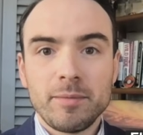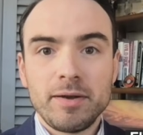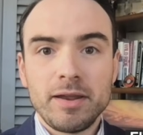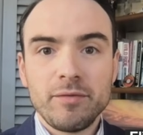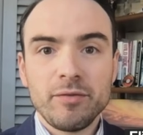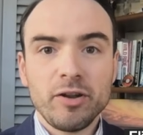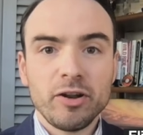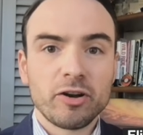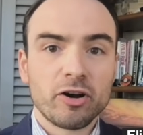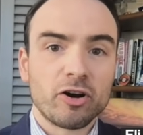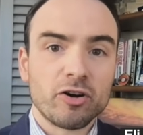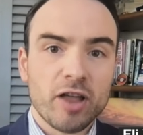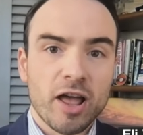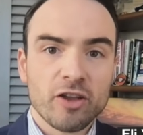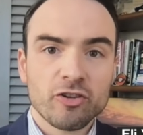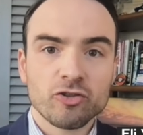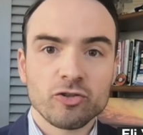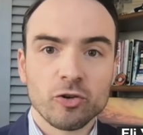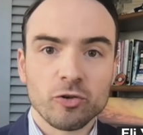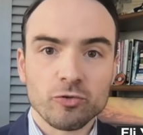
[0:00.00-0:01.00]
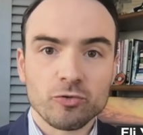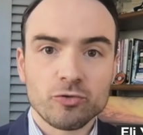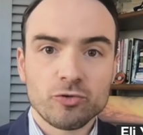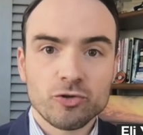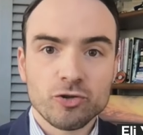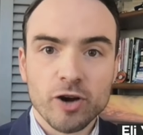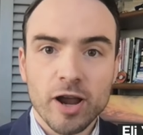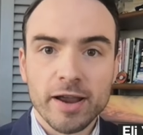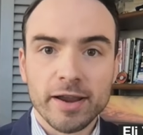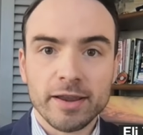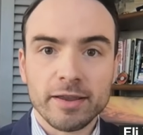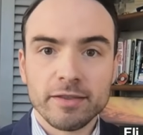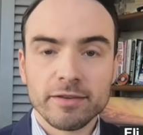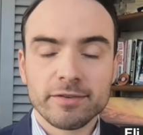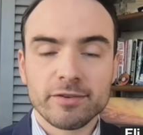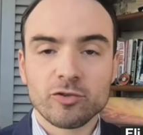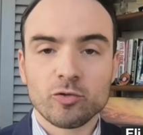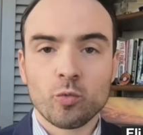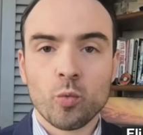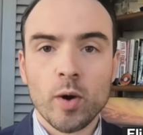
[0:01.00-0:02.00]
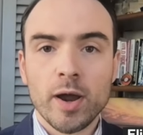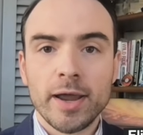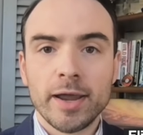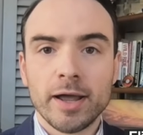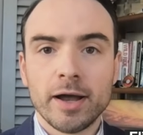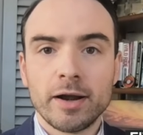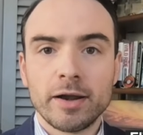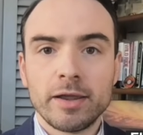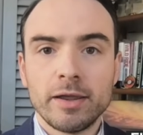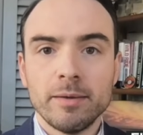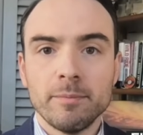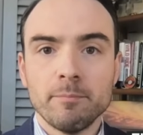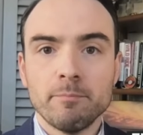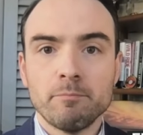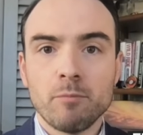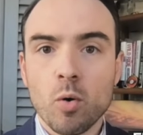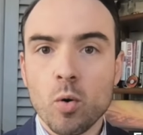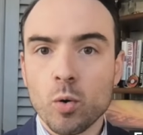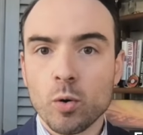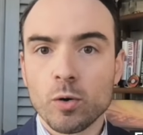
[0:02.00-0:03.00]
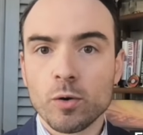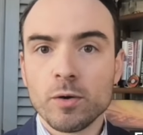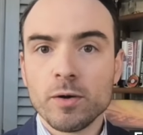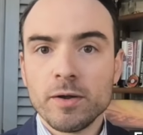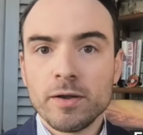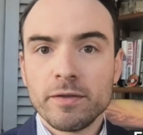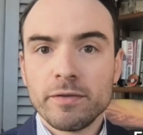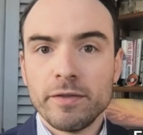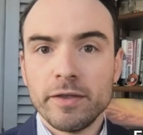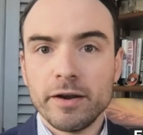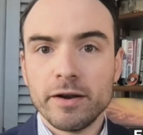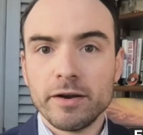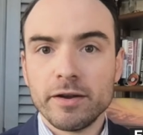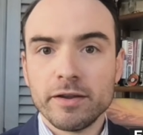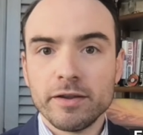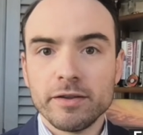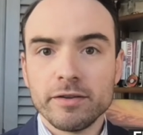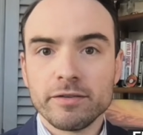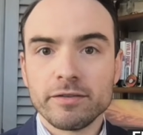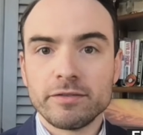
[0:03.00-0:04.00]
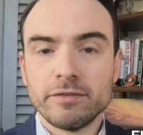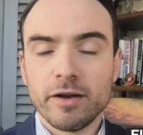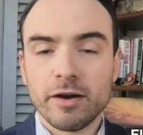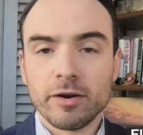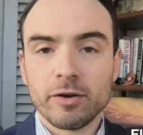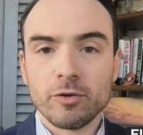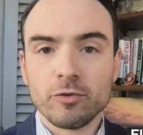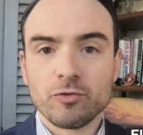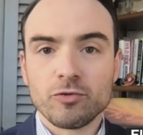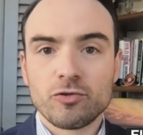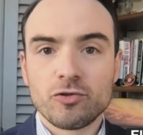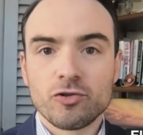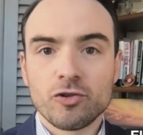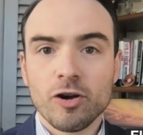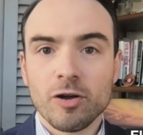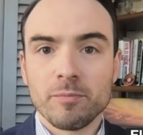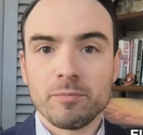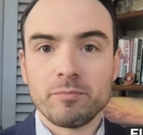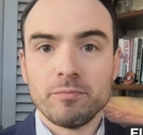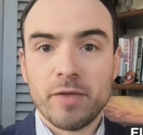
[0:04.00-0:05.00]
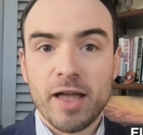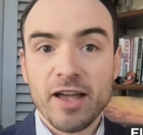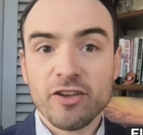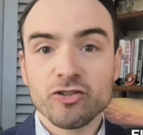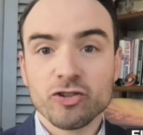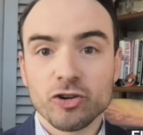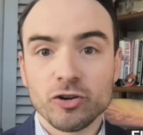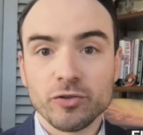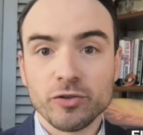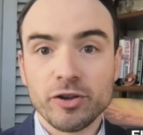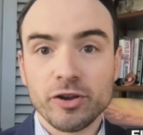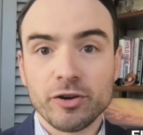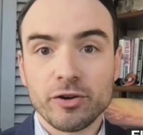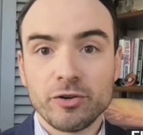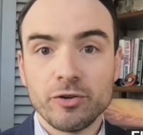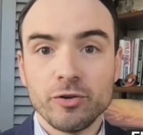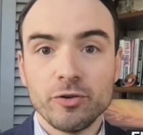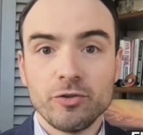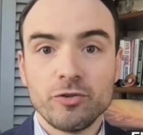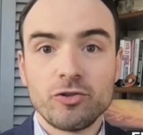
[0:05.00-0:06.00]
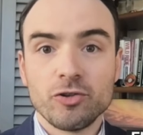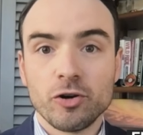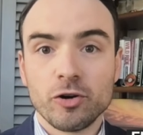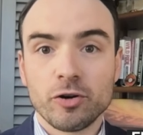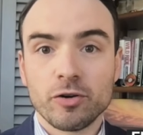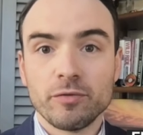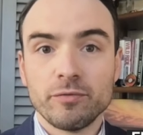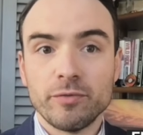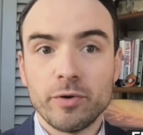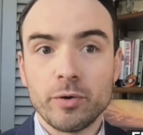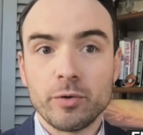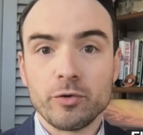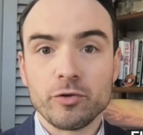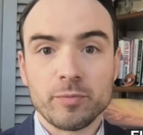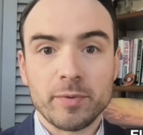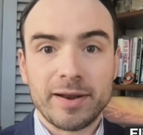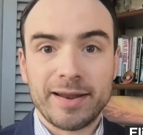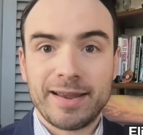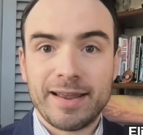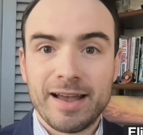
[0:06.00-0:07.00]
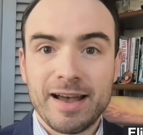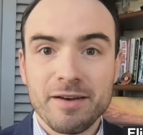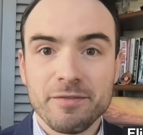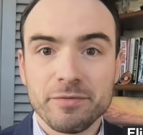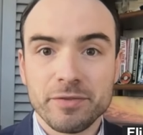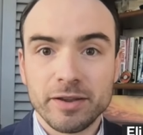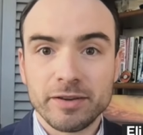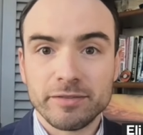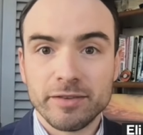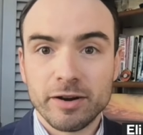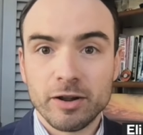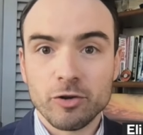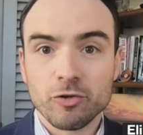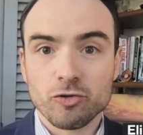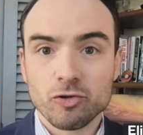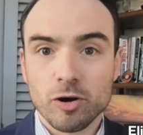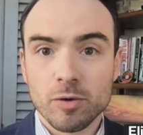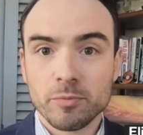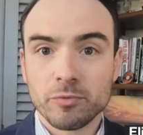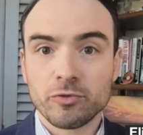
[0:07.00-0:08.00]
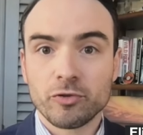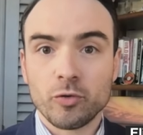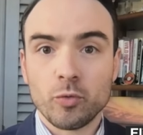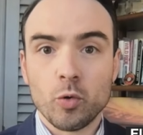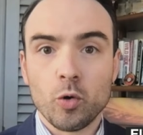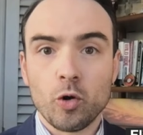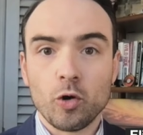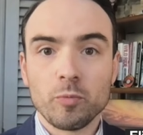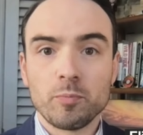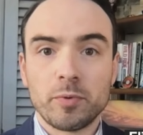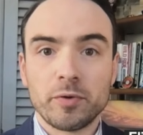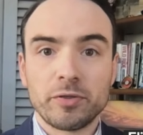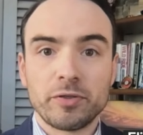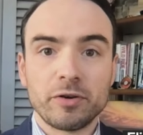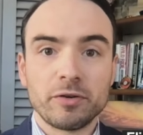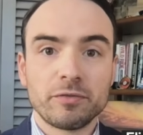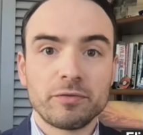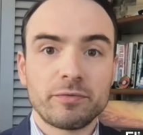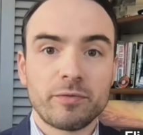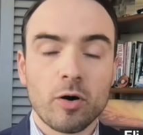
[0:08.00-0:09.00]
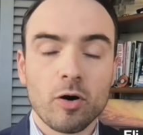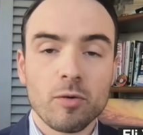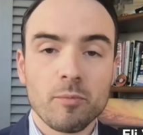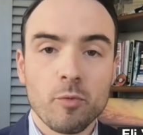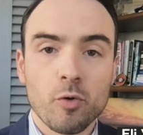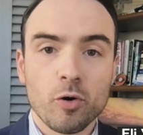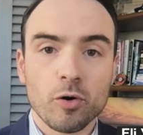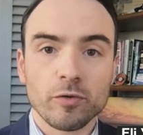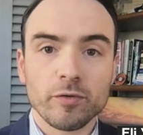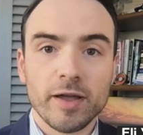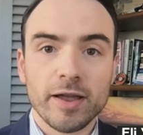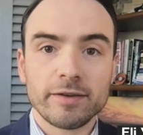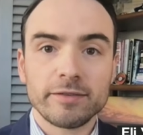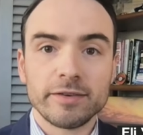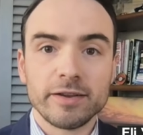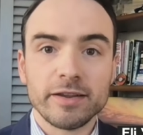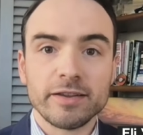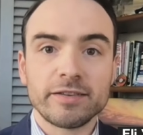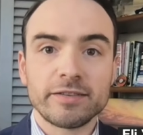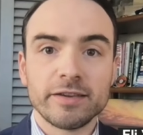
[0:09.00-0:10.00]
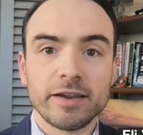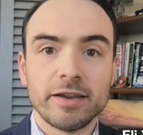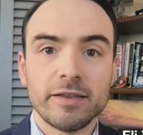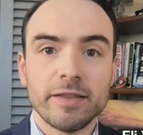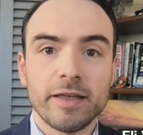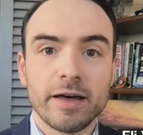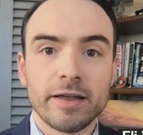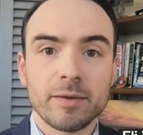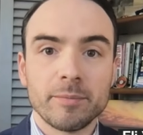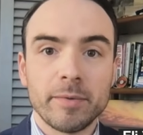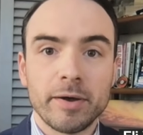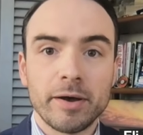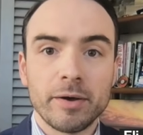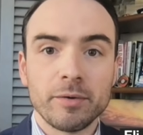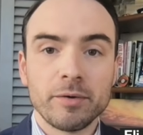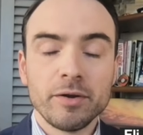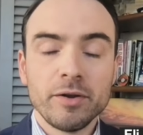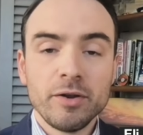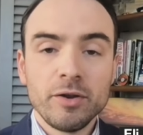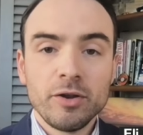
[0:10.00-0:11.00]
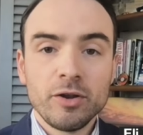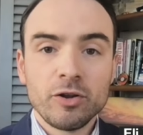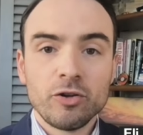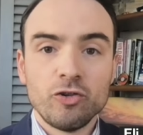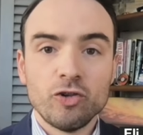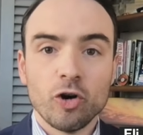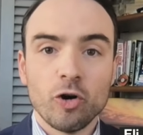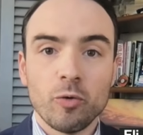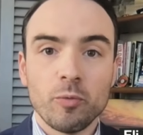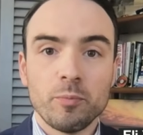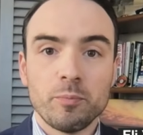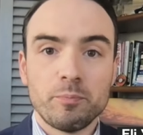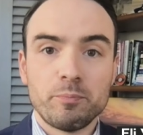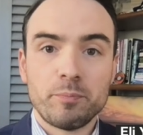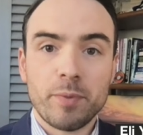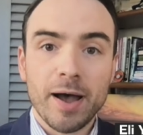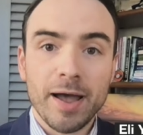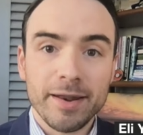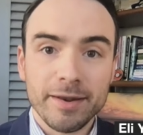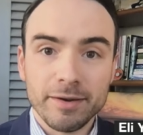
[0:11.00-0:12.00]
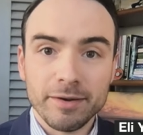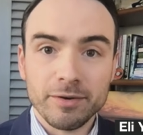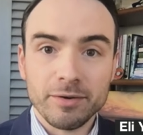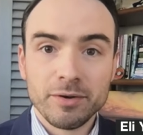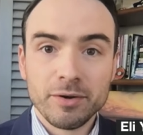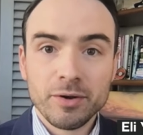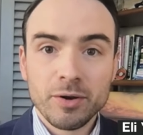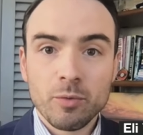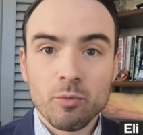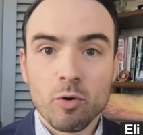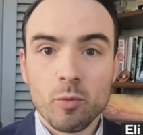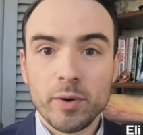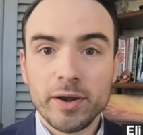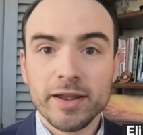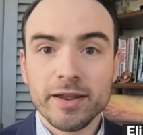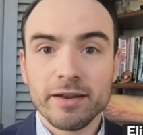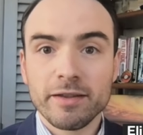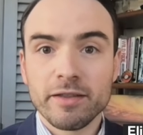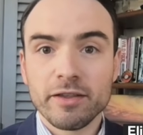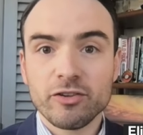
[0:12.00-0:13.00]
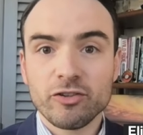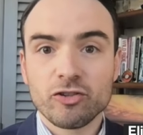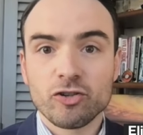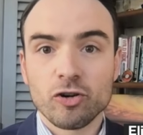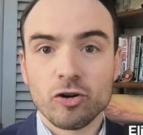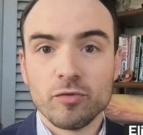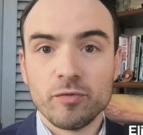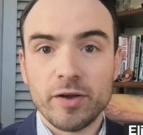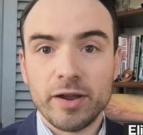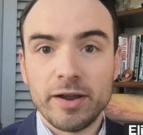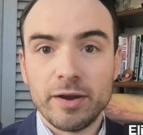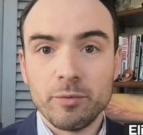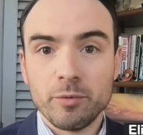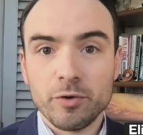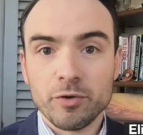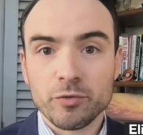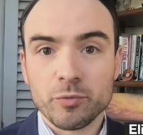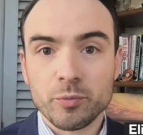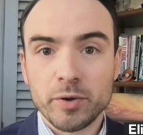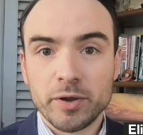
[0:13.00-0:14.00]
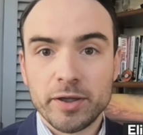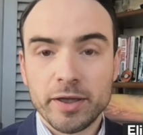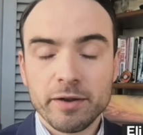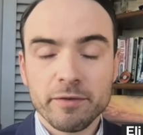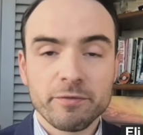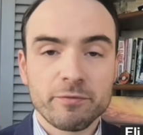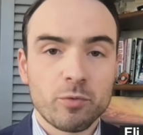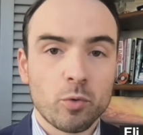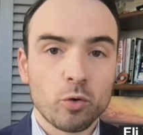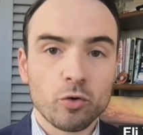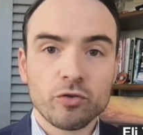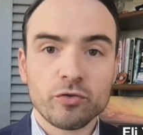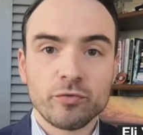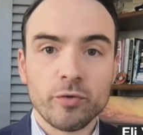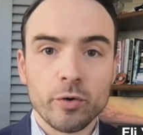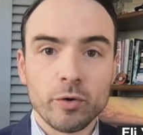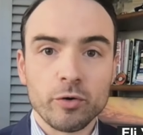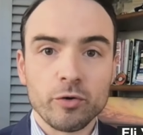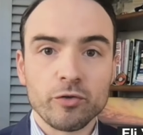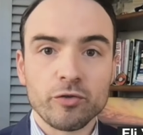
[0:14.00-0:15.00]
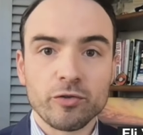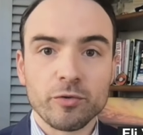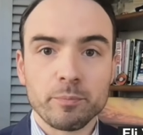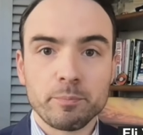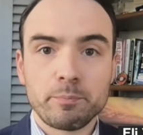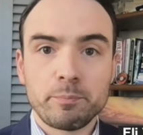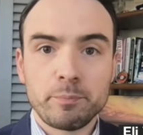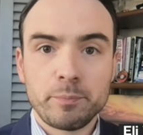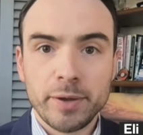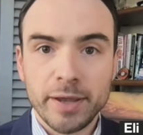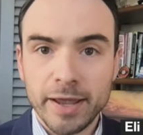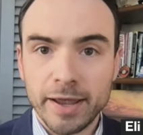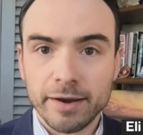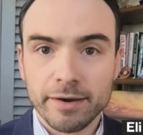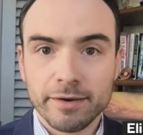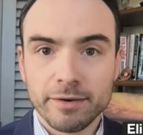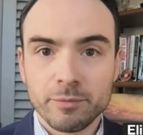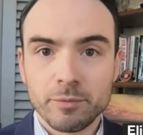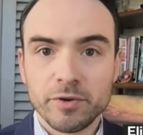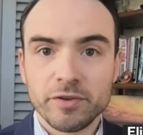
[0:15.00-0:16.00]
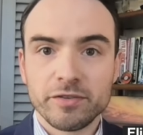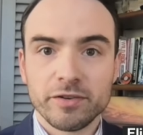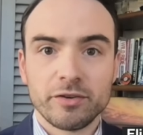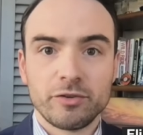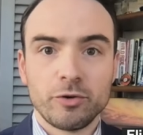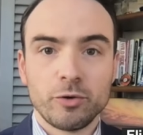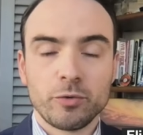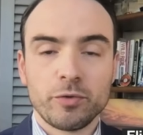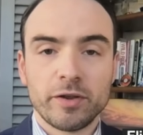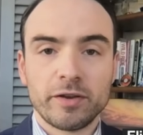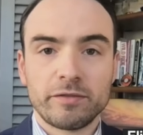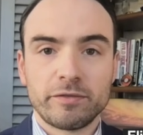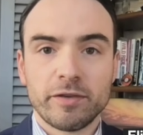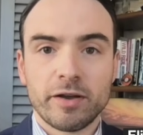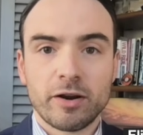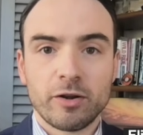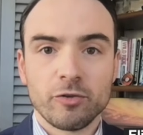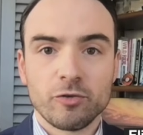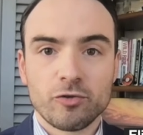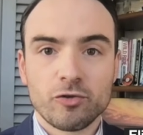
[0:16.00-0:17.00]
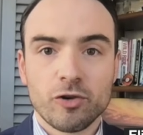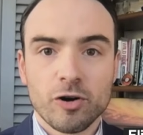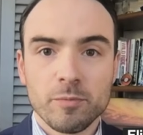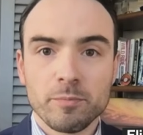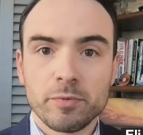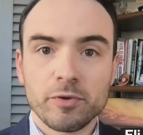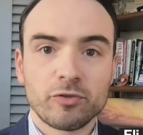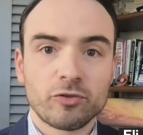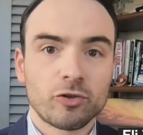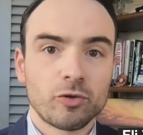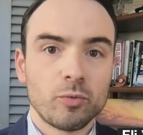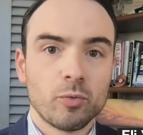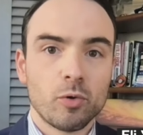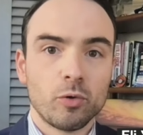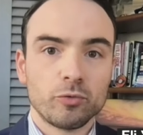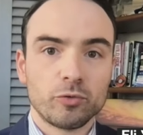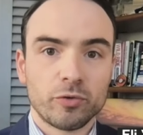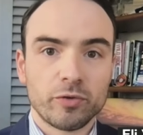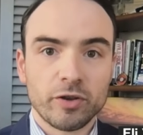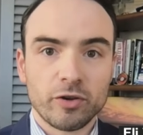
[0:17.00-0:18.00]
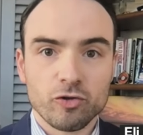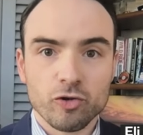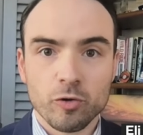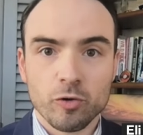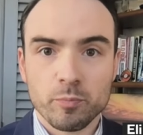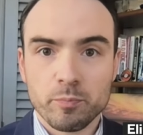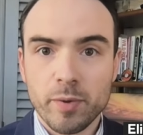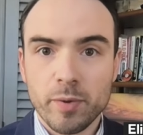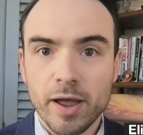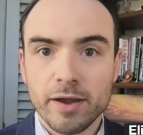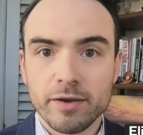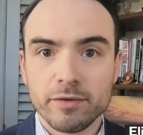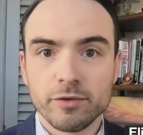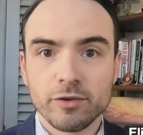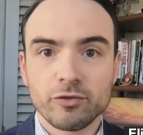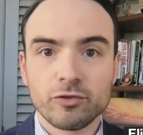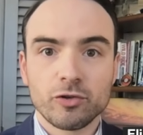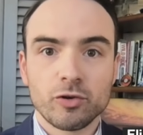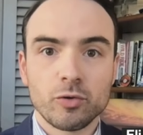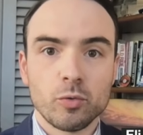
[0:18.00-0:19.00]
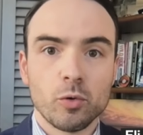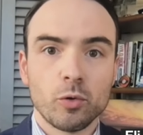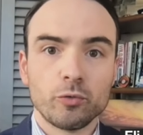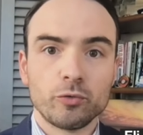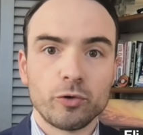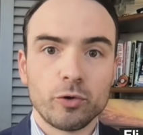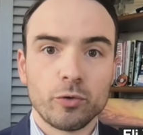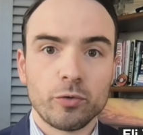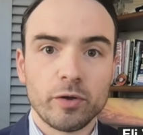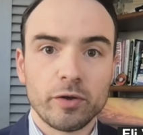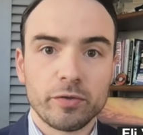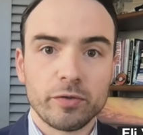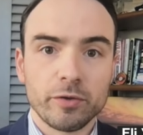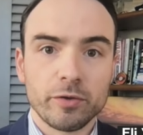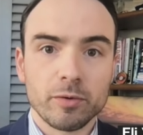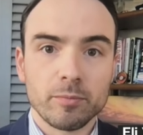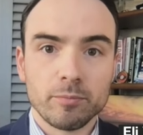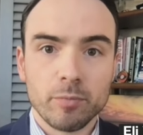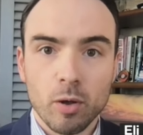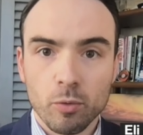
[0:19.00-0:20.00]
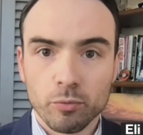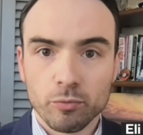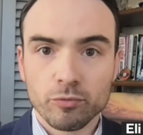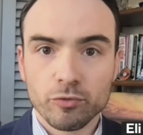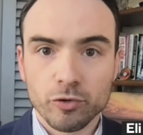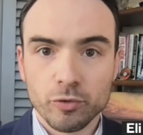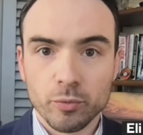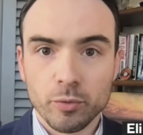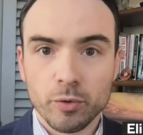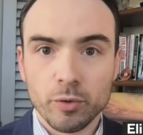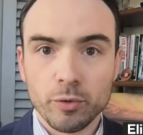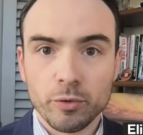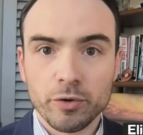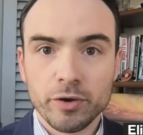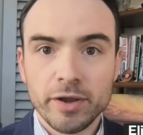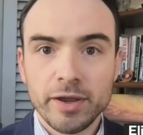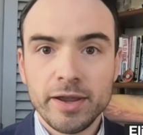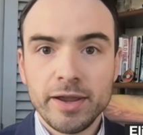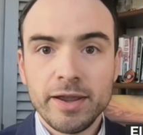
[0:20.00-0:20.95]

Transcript: I mean, even in our national tracking, this is weighing on him more than it is Donald Trump. Nationally, a good chunk of voters, about half, think Donald Trump's too old, but they're far more likely to say that about Joe Biden. What we did in this survey was we kind of forced voters to pick. We said, do you think Donald Trump is too old? Do you think Joe Biden is too old? Do you think they're both too old?